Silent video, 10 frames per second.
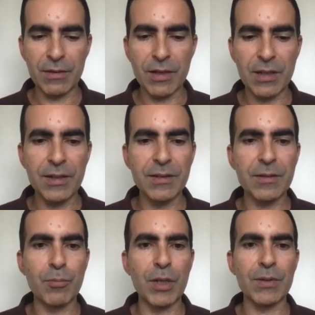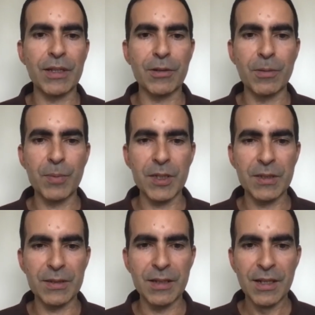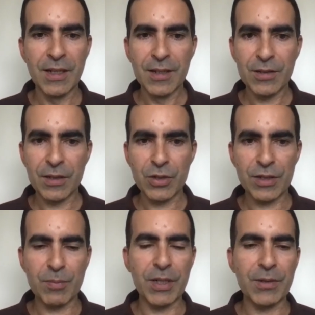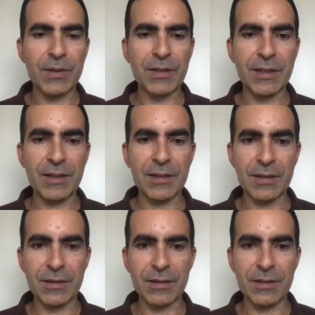elite biotech companies such as BioNTech,